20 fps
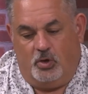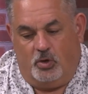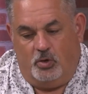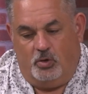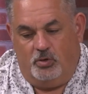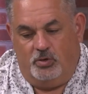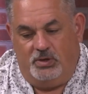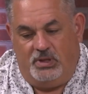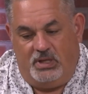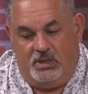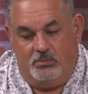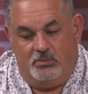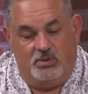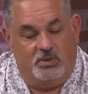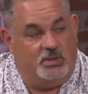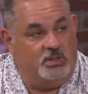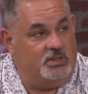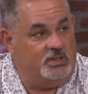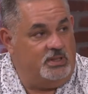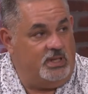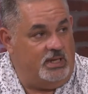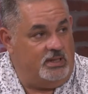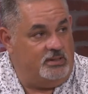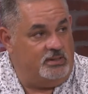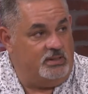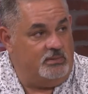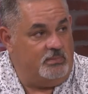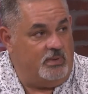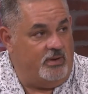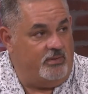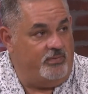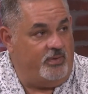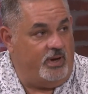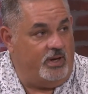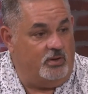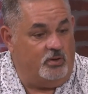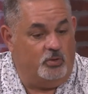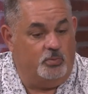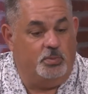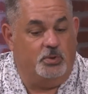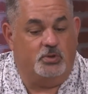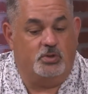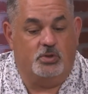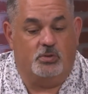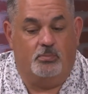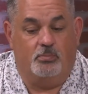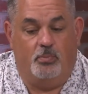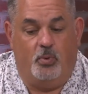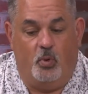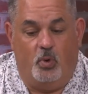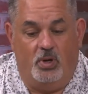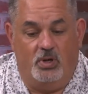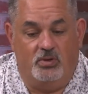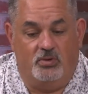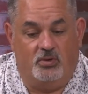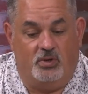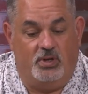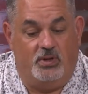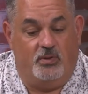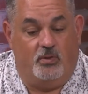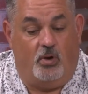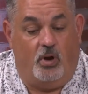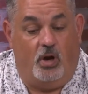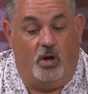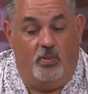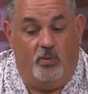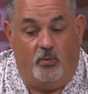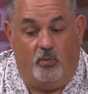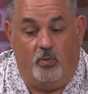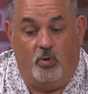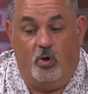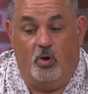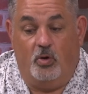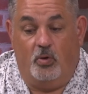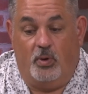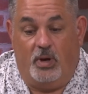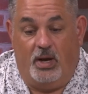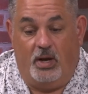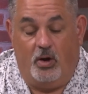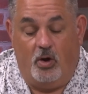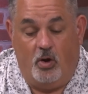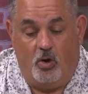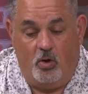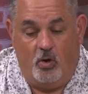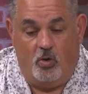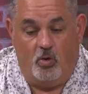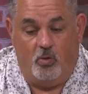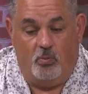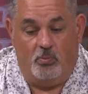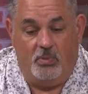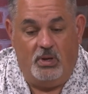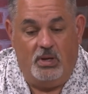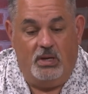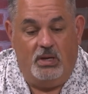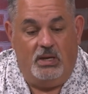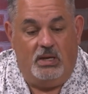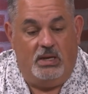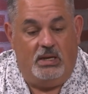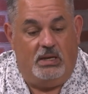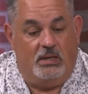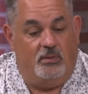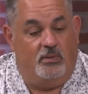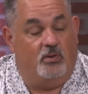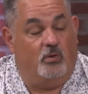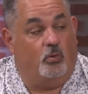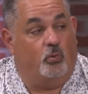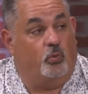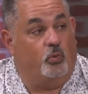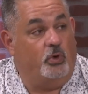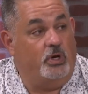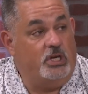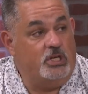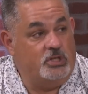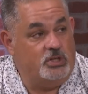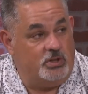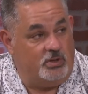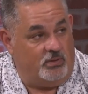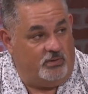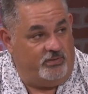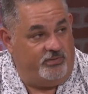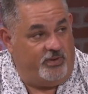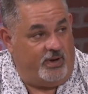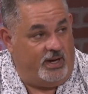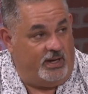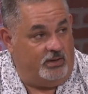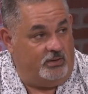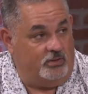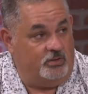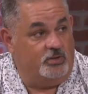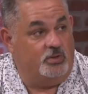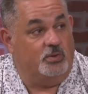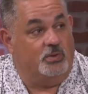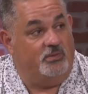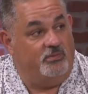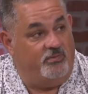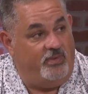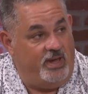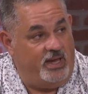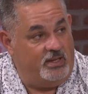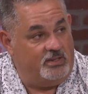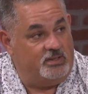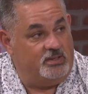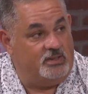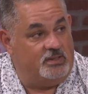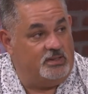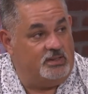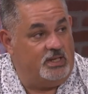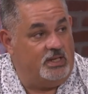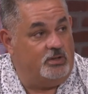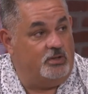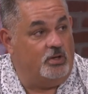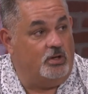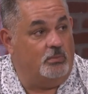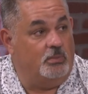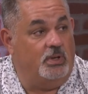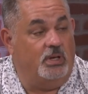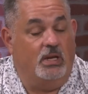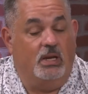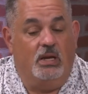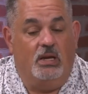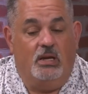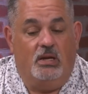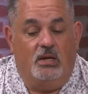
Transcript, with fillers: girls' team's in the state semifinals, but your boys are either on the road or at home in the regional finals to advance to the state tournament.